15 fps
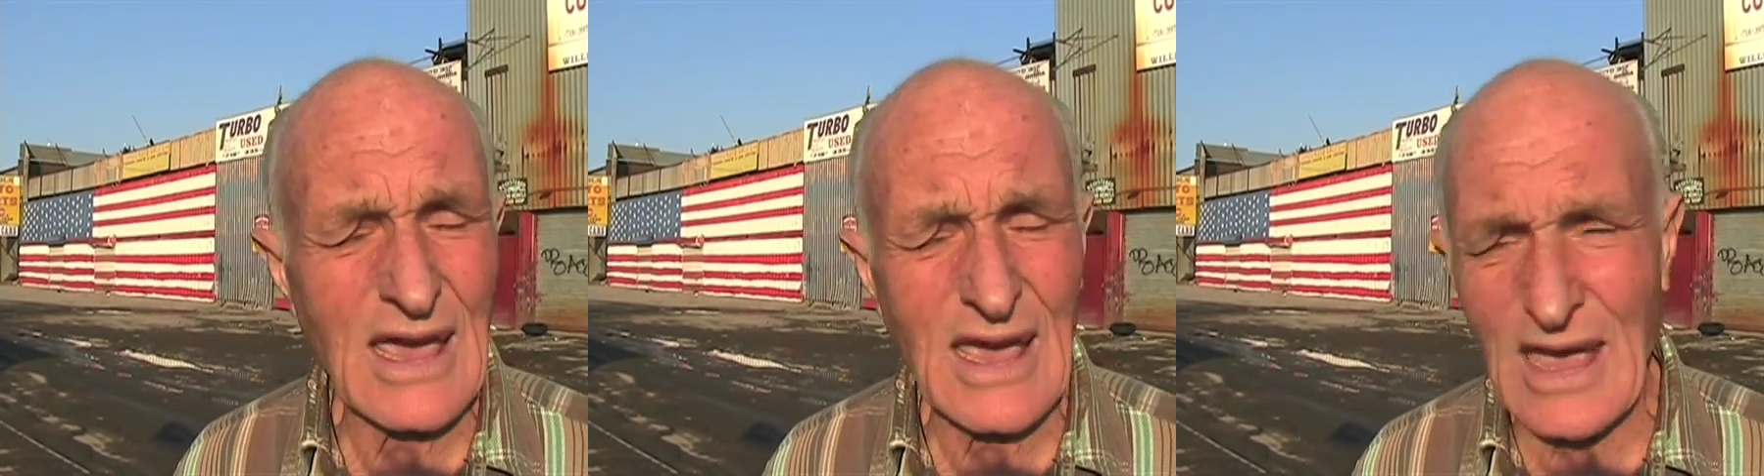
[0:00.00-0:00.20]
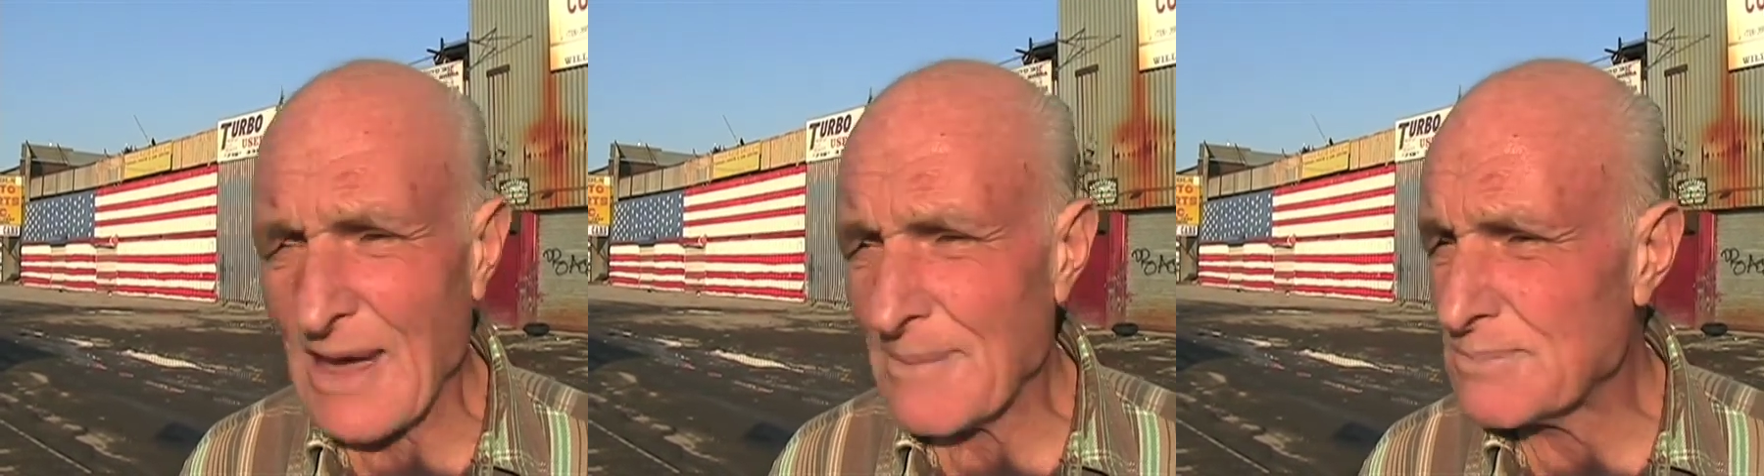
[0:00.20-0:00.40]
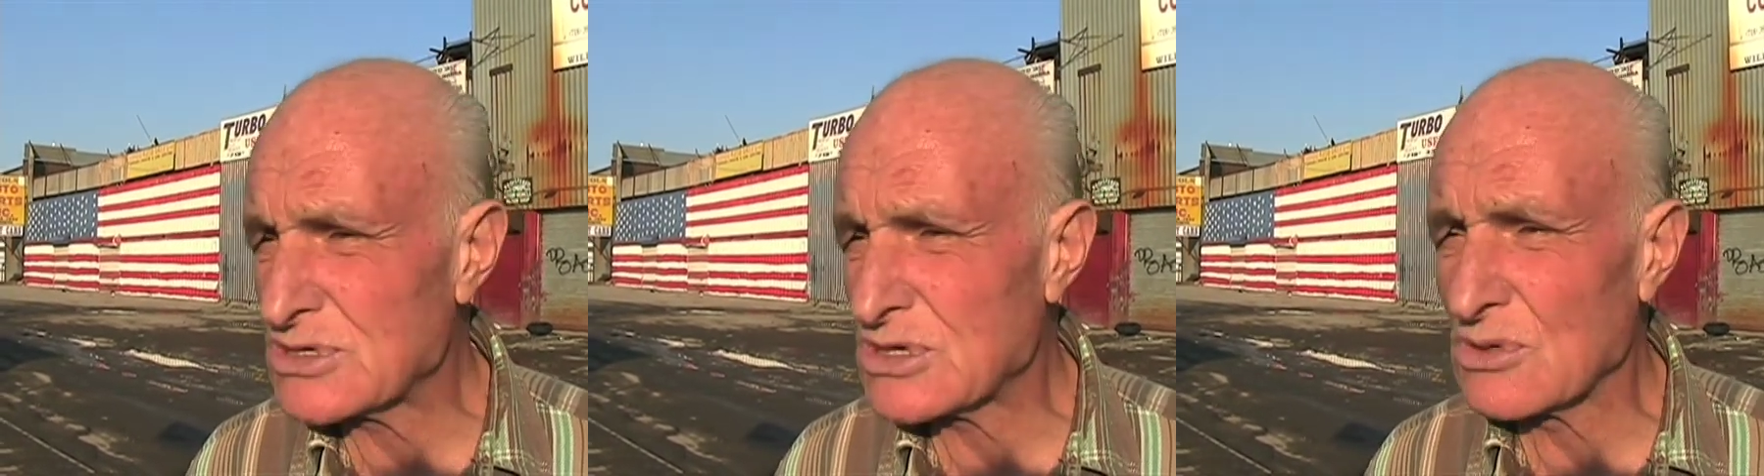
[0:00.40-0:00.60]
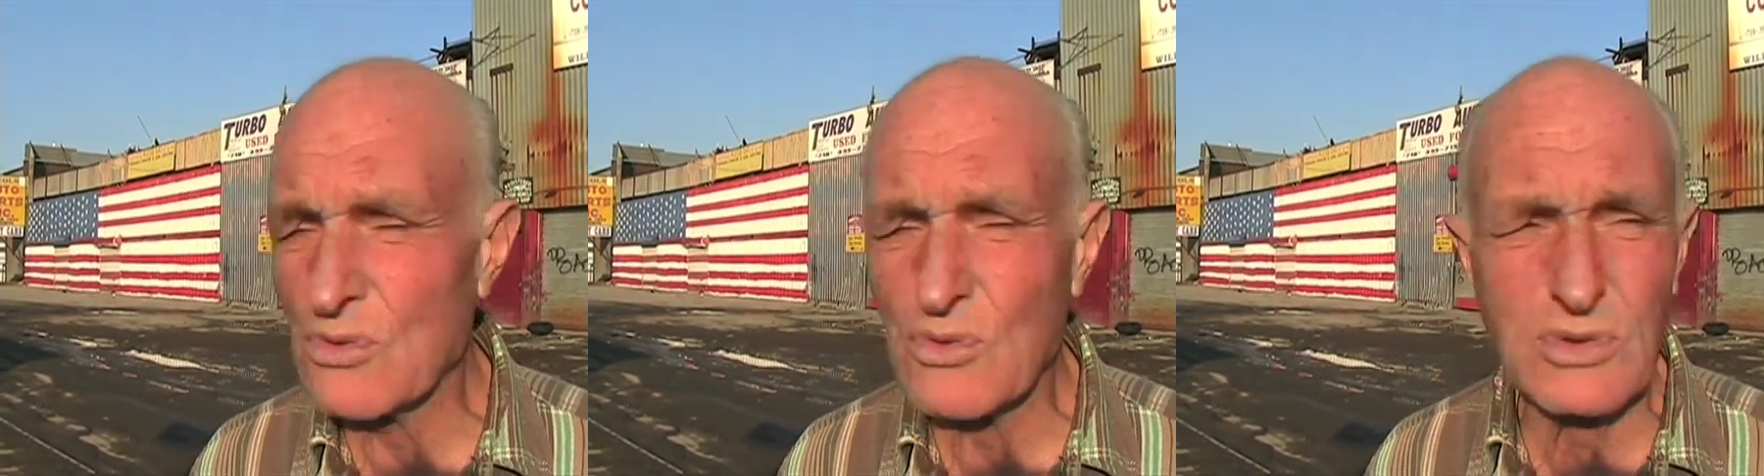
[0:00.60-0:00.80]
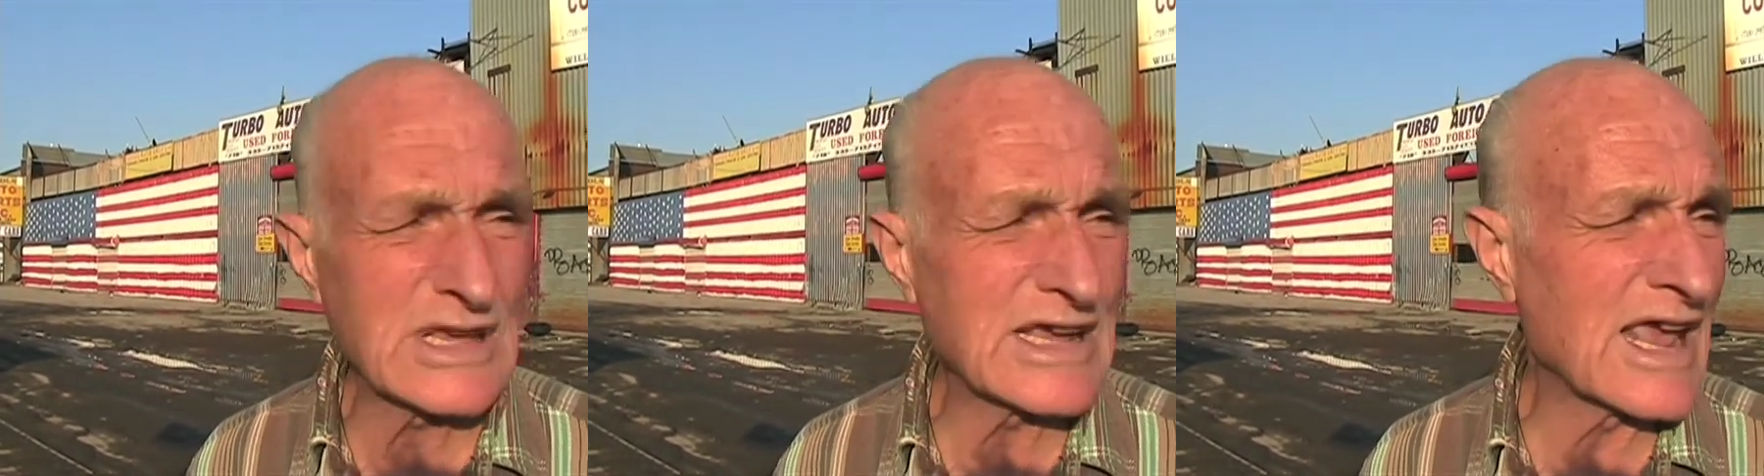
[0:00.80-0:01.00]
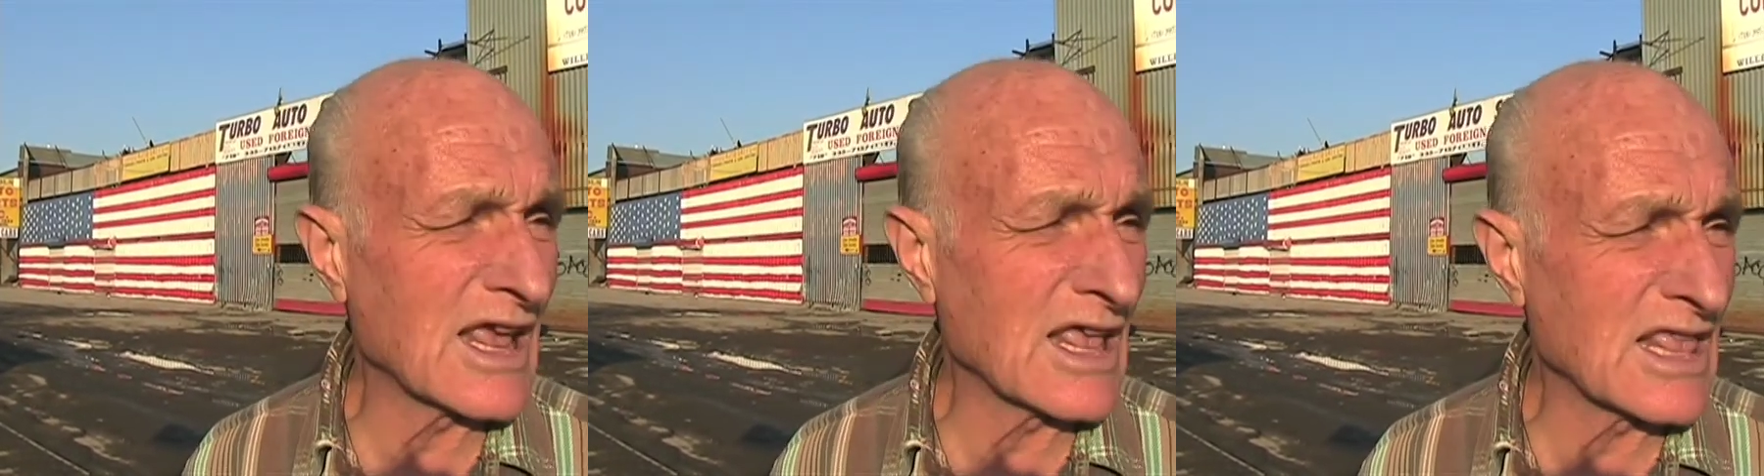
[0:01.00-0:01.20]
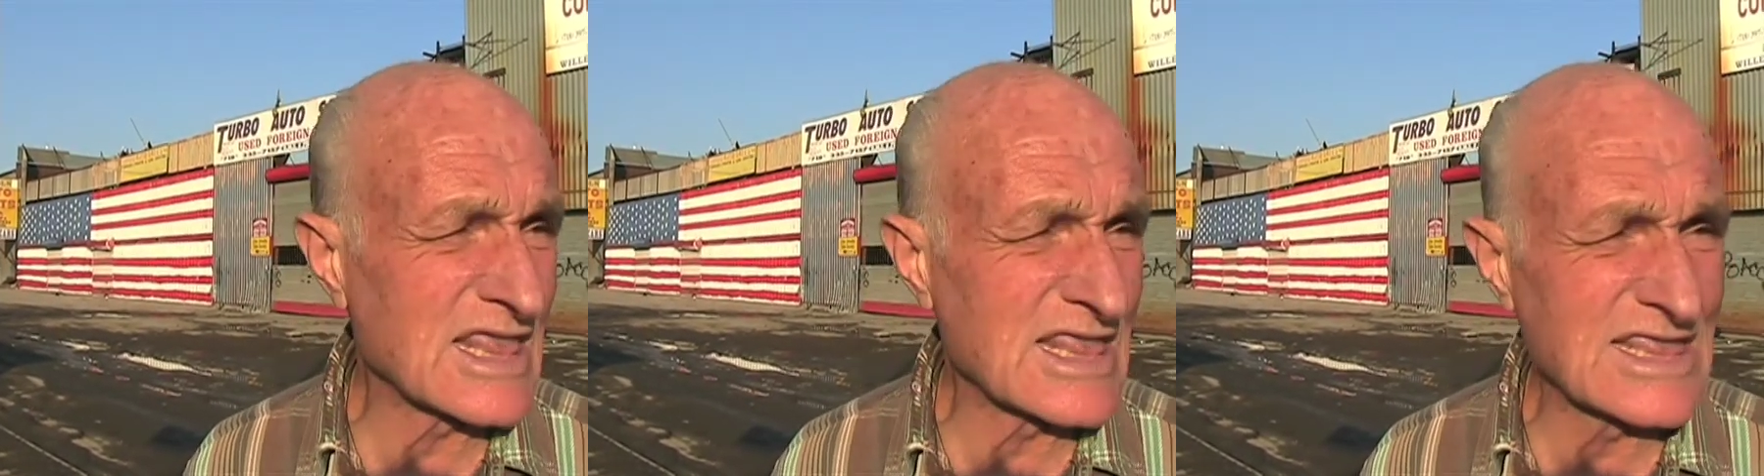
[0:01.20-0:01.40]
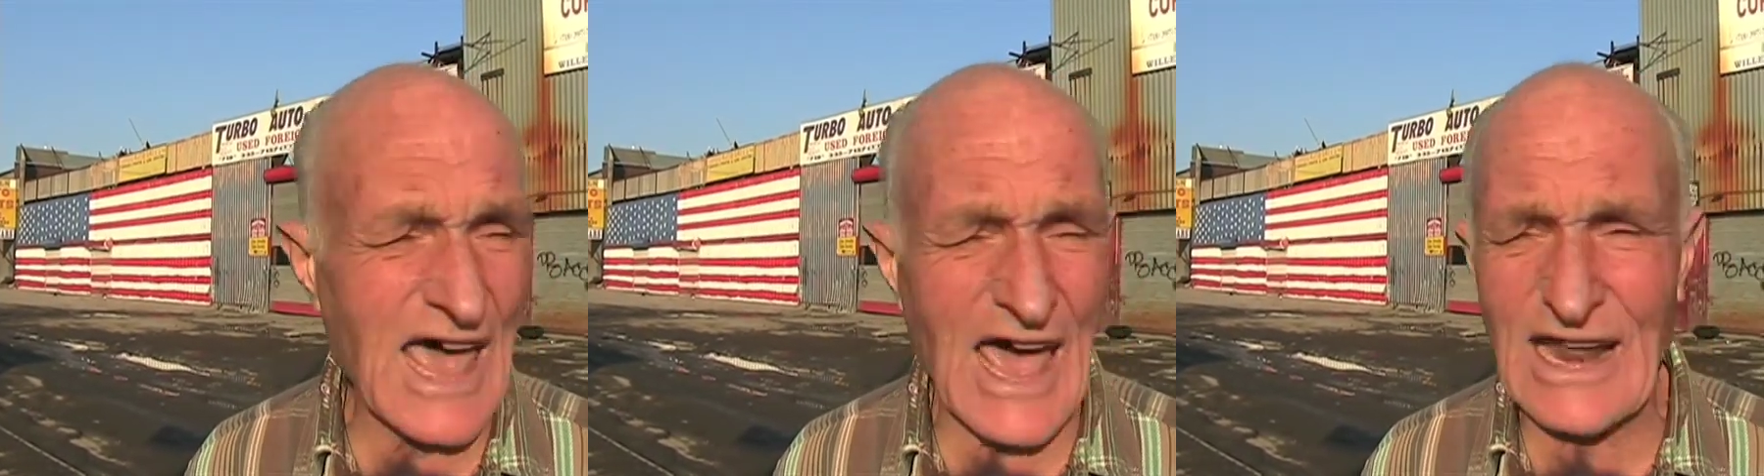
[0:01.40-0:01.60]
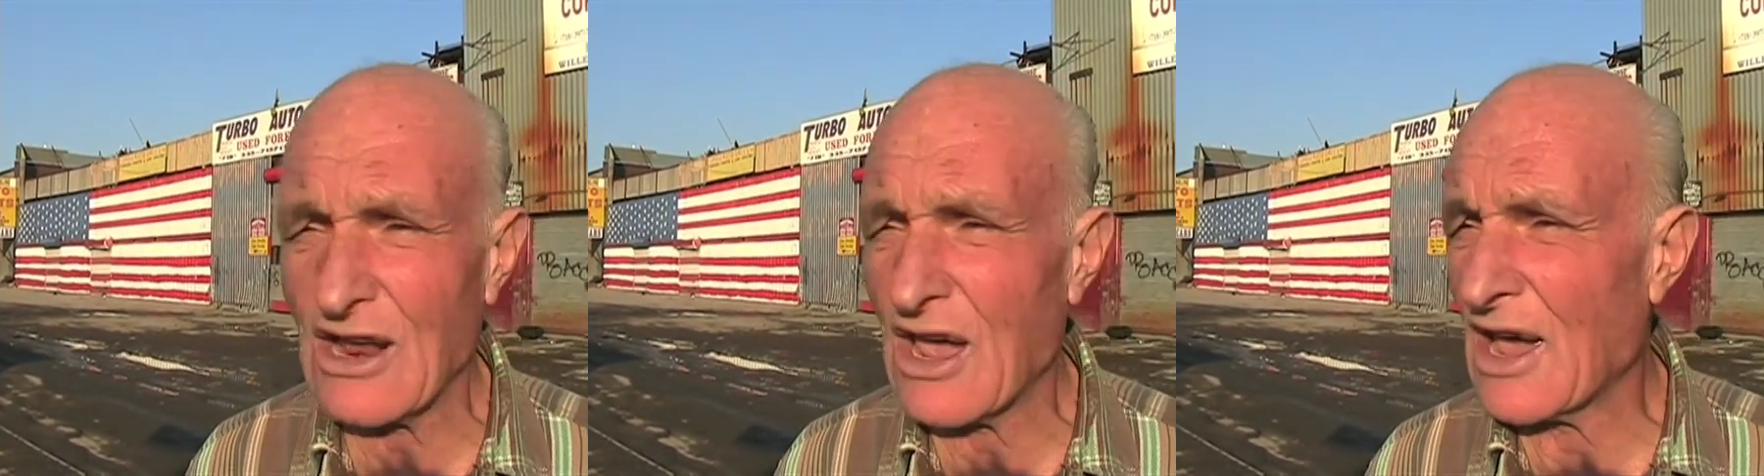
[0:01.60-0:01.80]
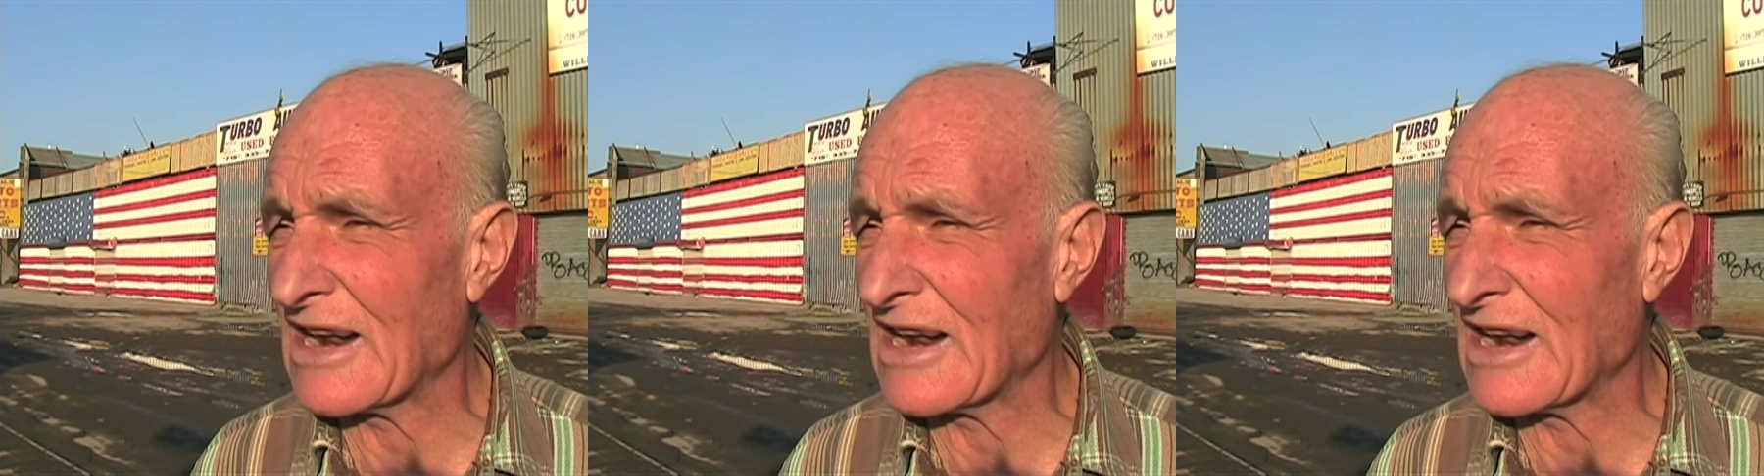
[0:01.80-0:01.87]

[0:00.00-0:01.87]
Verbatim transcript: Absolutely not